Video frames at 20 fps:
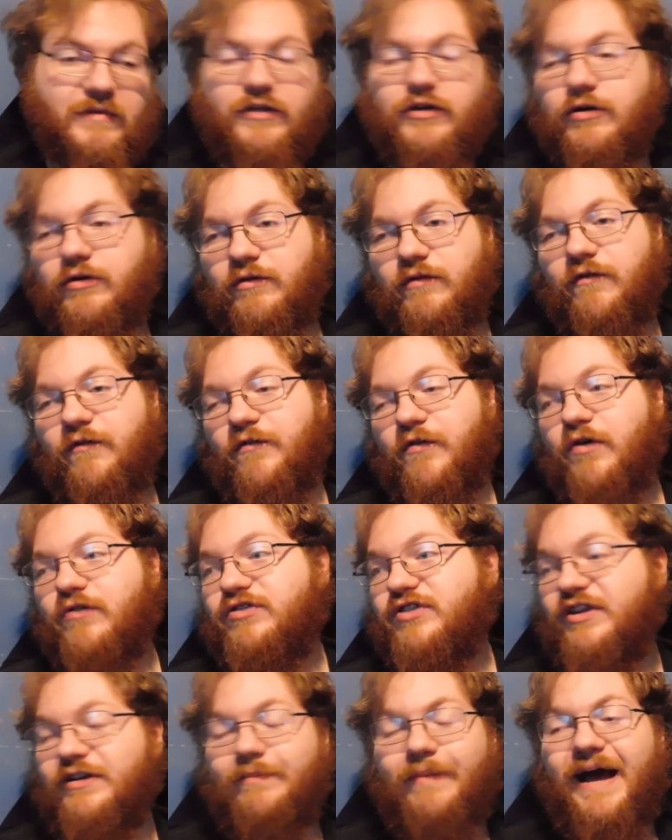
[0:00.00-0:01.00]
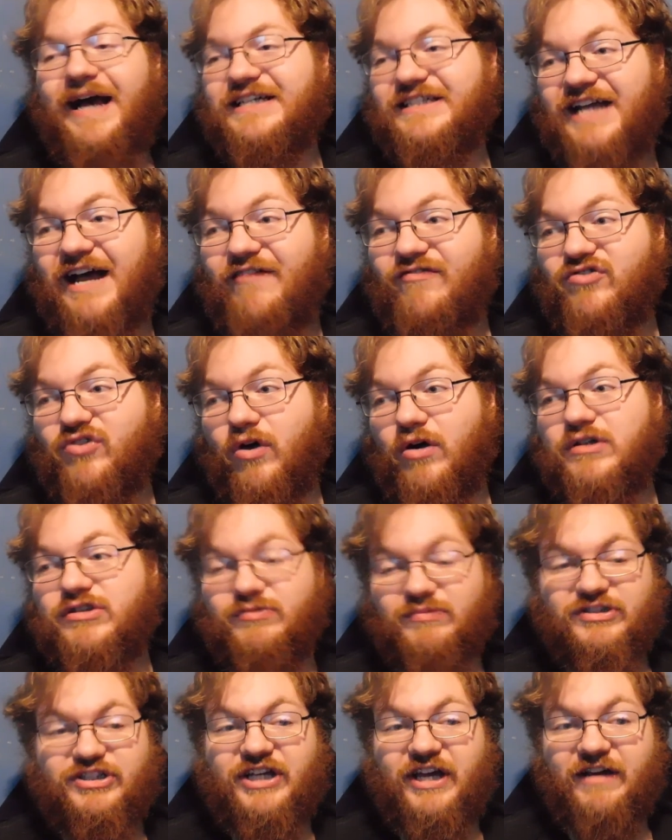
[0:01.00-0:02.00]
could have referred to the past
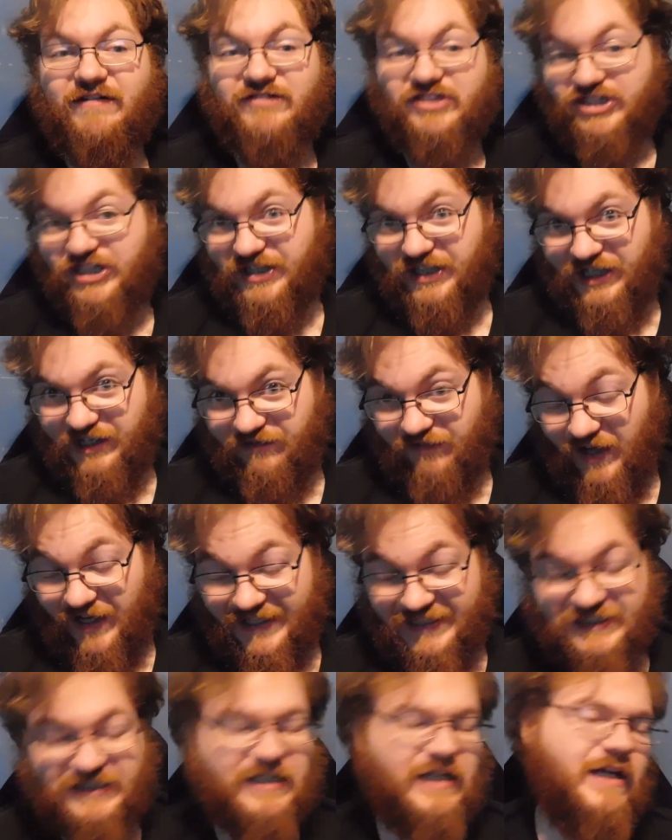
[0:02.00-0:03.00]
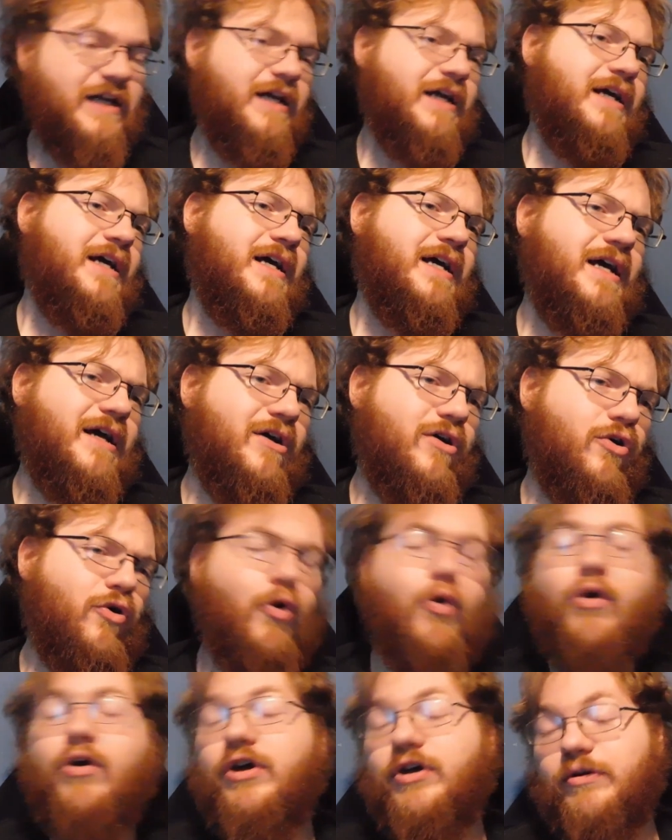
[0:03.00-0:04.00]
avatars, which gave shitty advice.
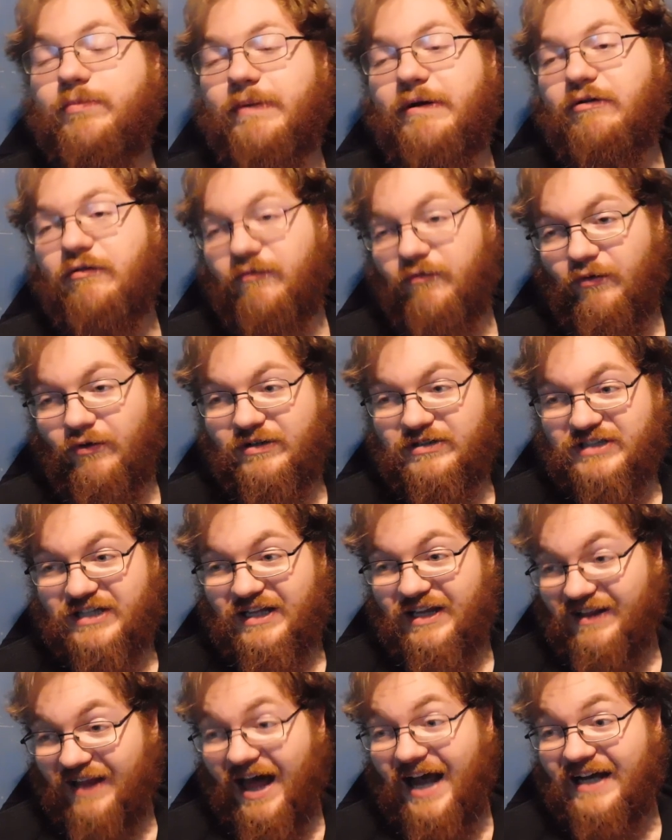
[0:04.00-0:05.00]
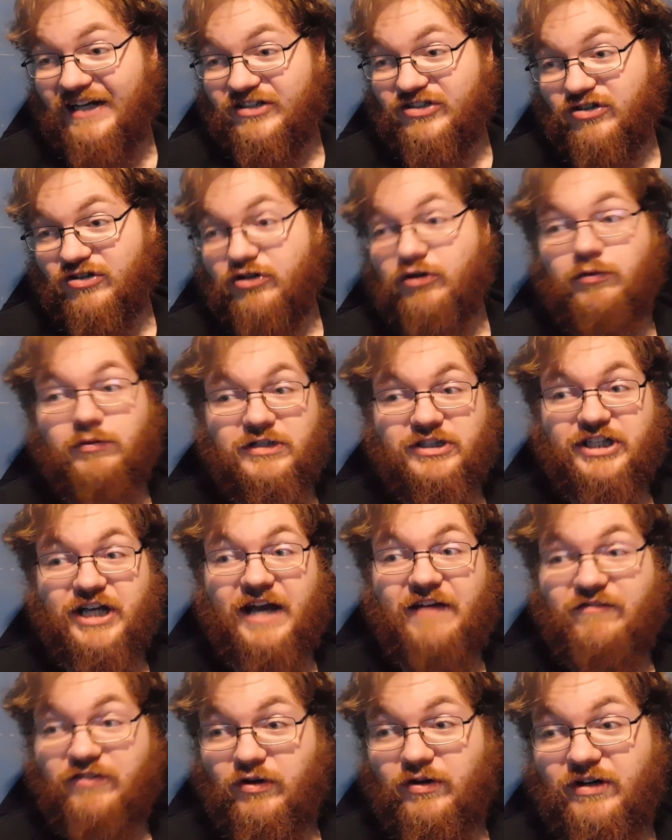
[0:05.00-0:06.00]
Or it could be referring to the Lion Turtle, which
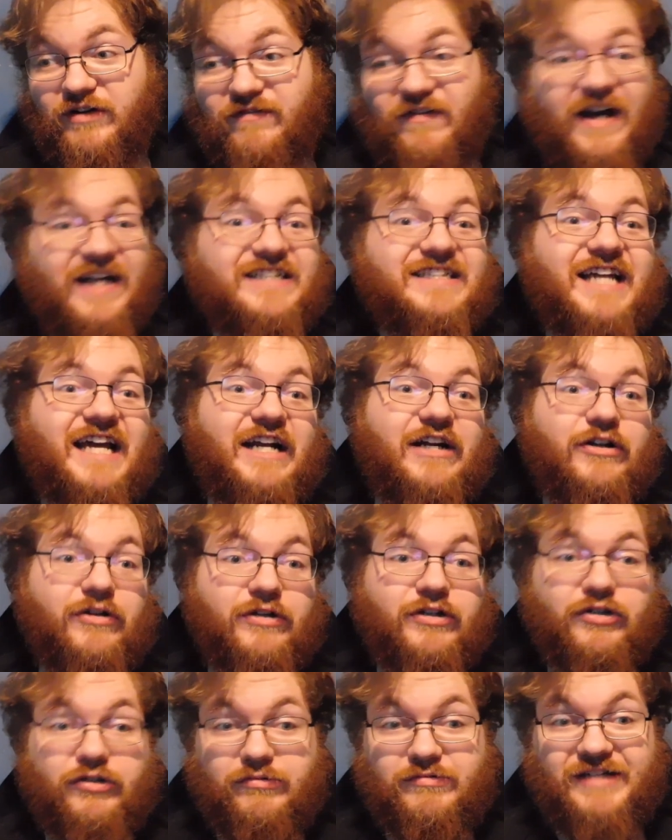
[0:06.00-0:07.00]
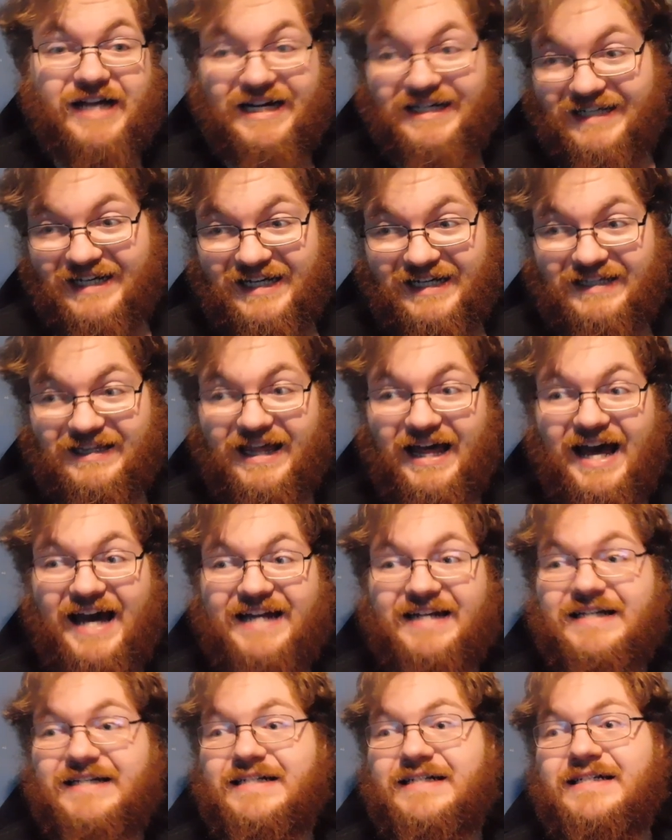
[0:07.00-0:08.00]
gave good advice and a good new technique
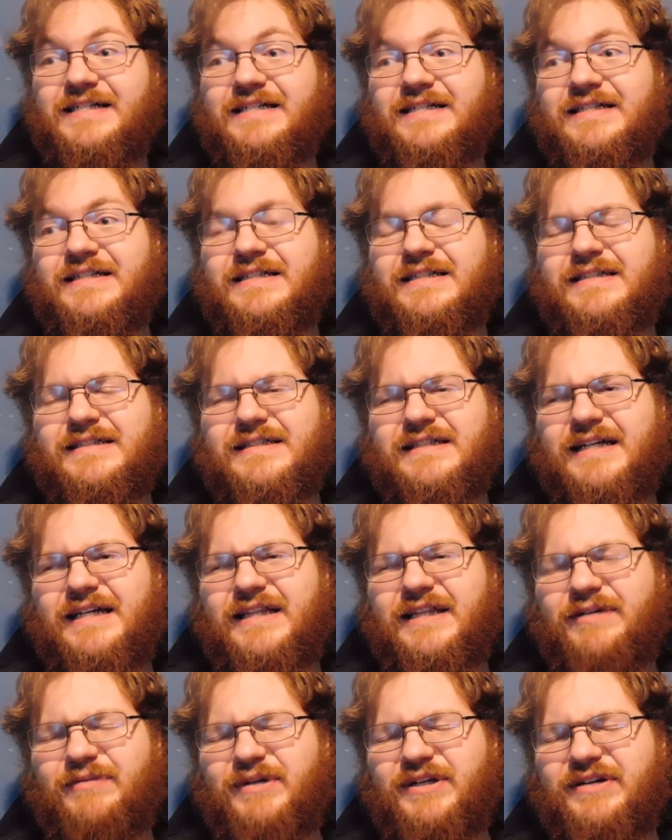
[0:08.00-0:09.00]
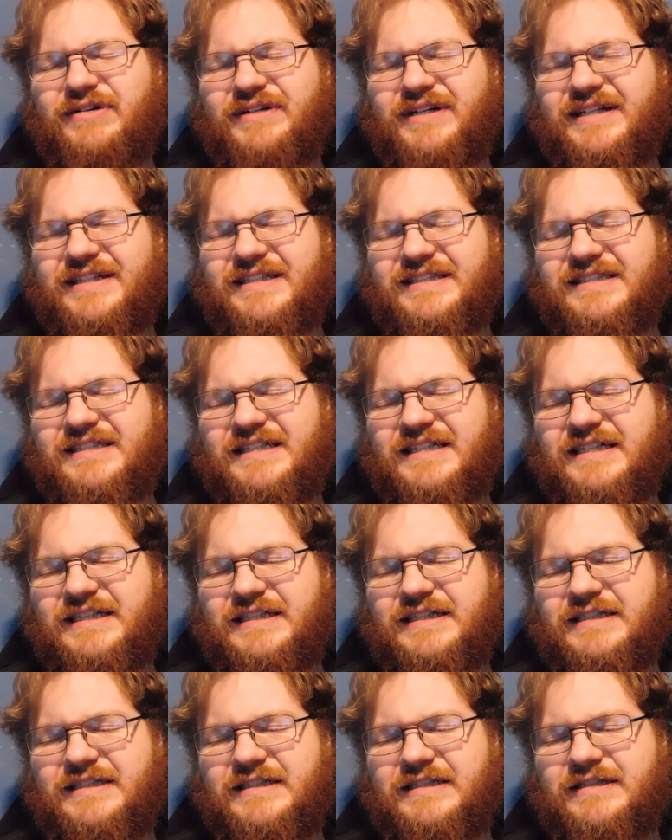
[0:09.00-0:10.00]
that, sadly, we don't get to
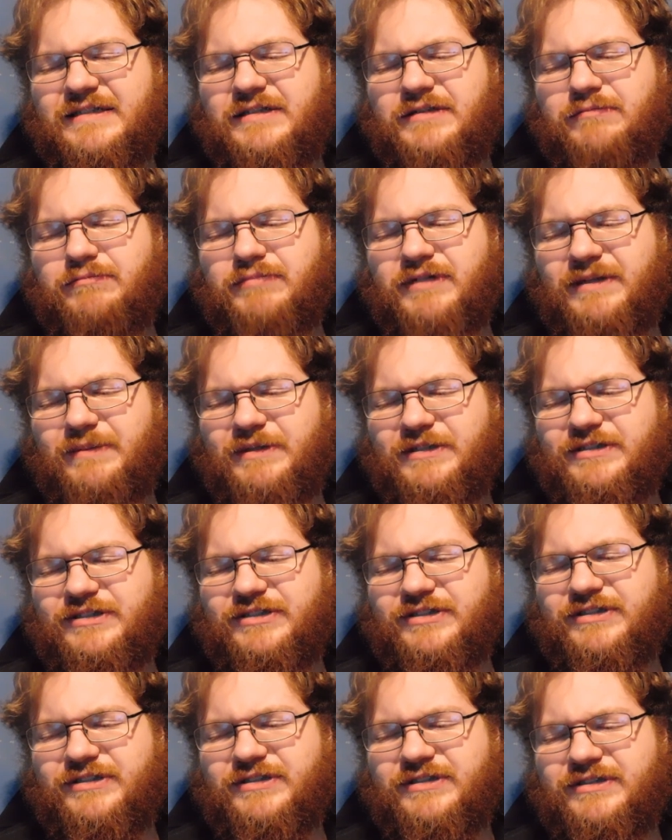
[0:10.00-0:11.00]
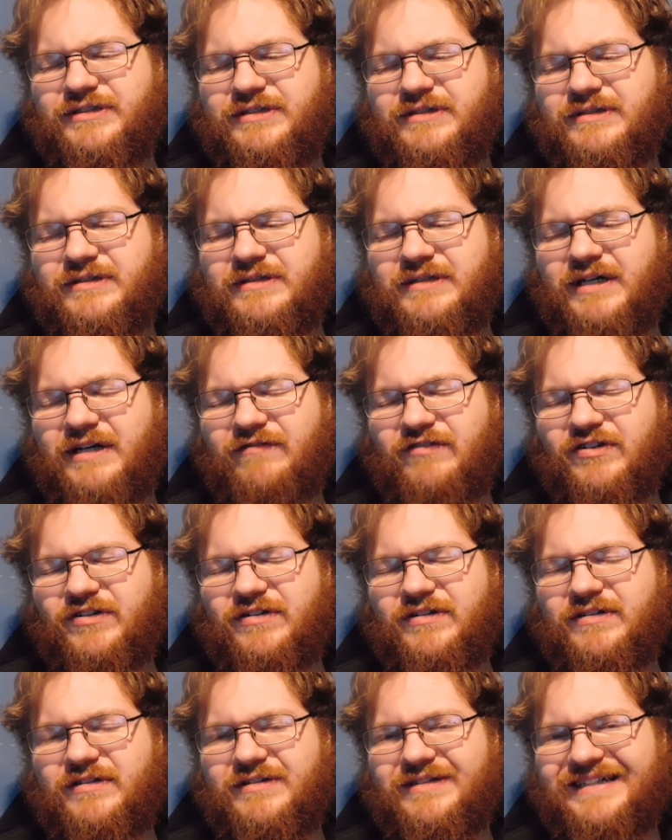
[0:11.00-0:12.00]
see pretty much
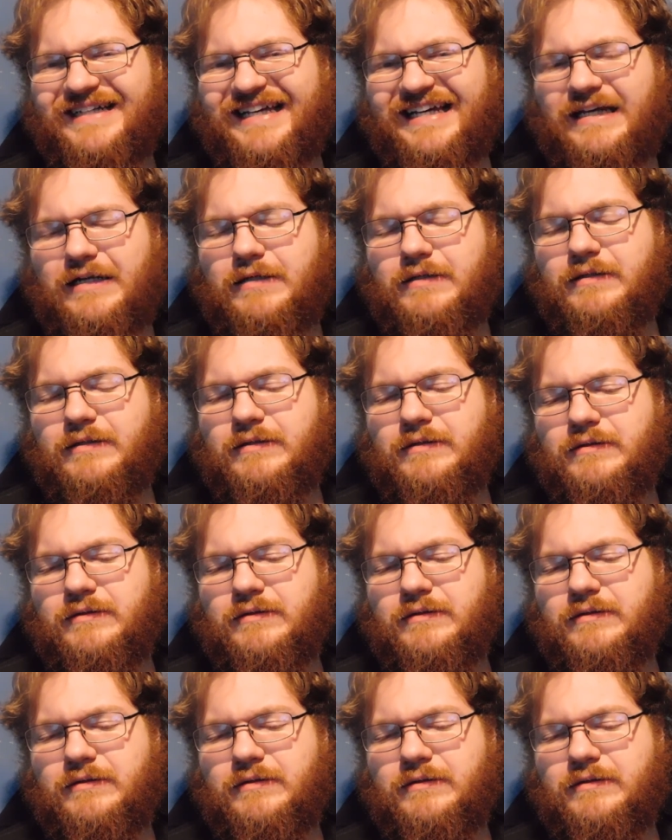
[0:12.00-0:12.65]
ever again.